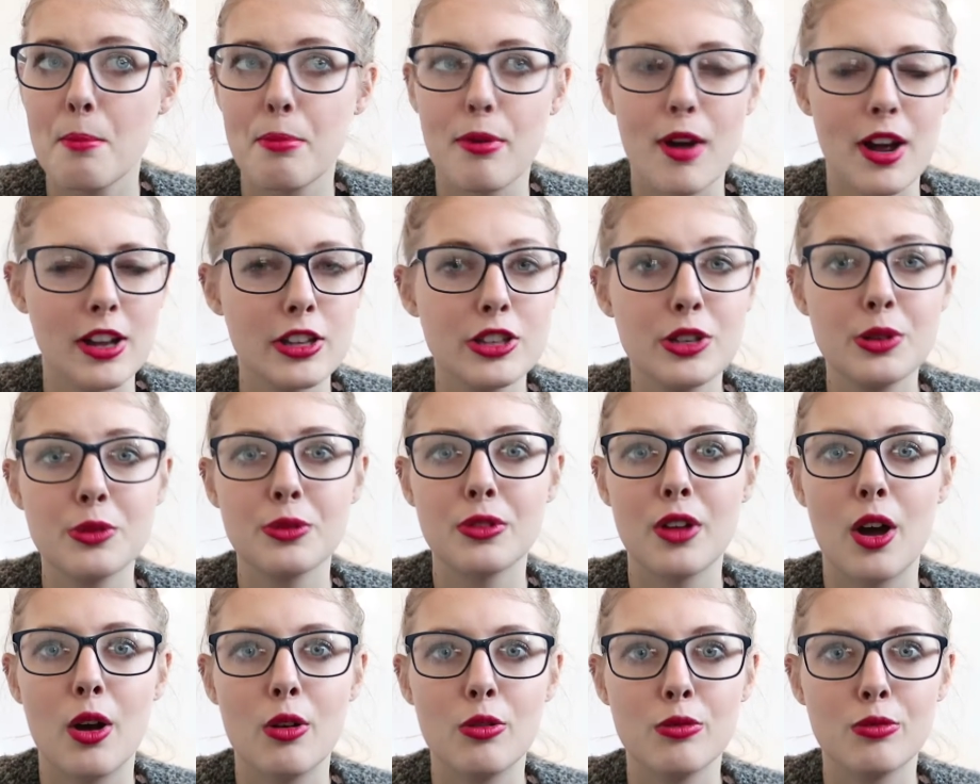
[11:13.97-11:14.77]
brand new
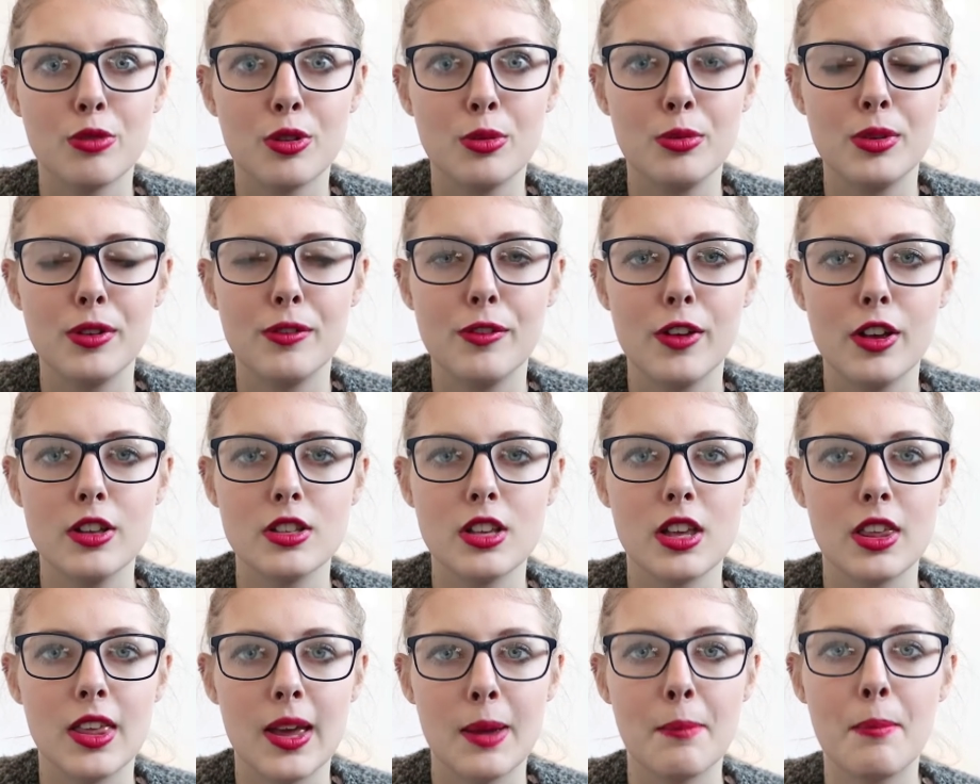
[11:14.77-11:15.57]
on the whole room
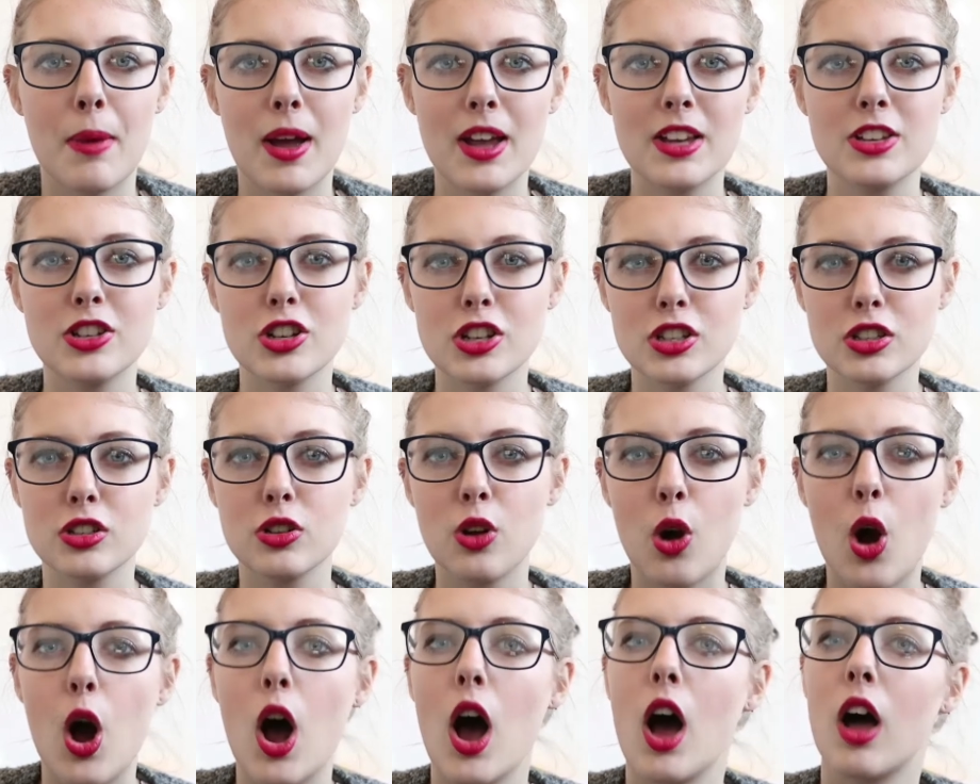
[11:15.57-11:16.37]
diffuser thing, but it's just
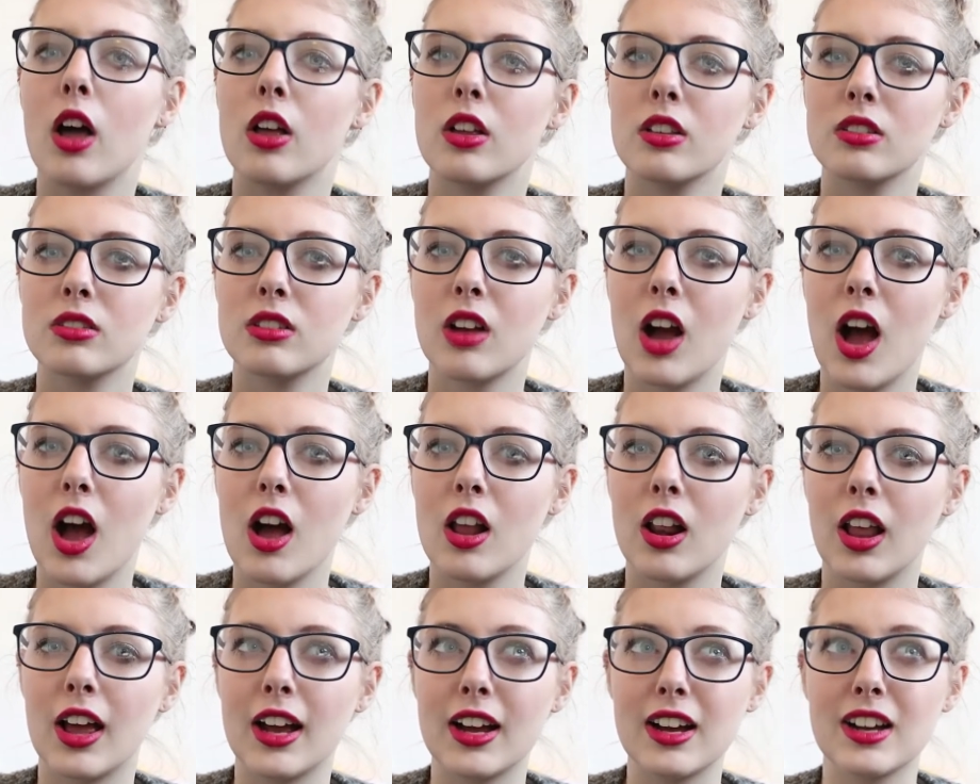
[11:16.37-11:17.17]
not
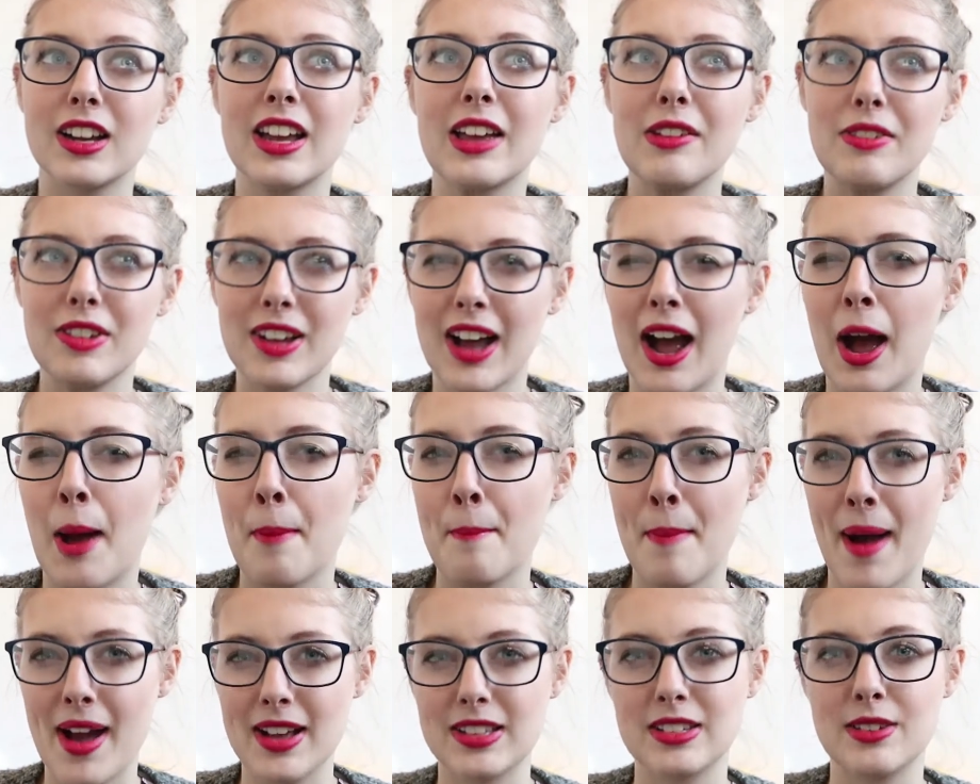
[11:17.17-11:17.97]
like giving out
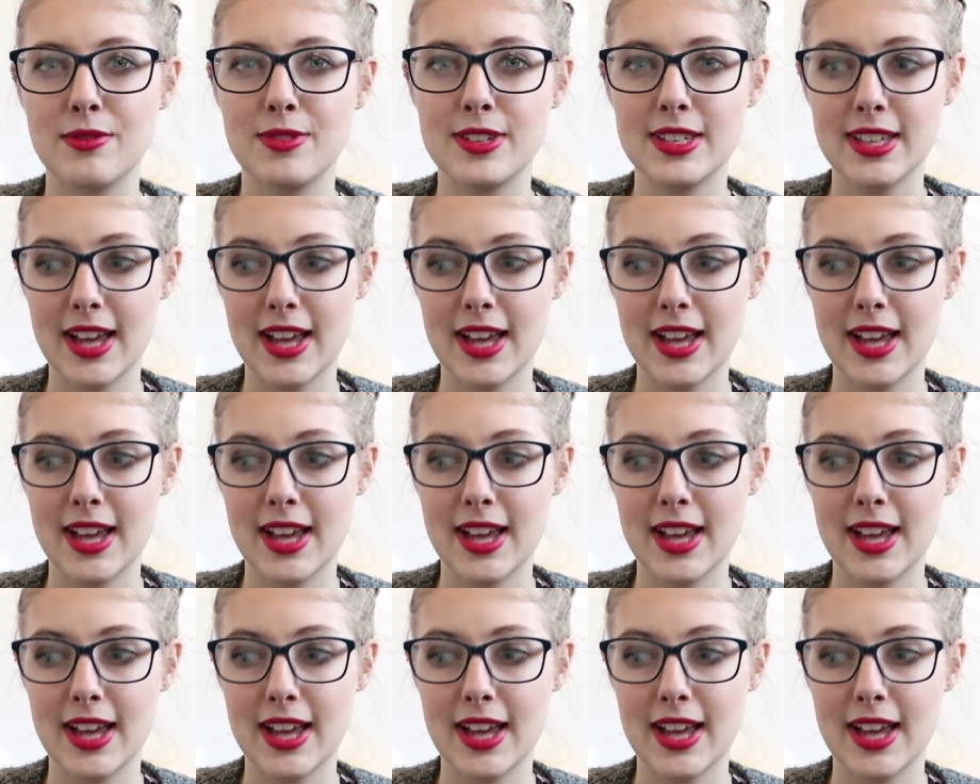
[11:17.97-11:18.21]
a massive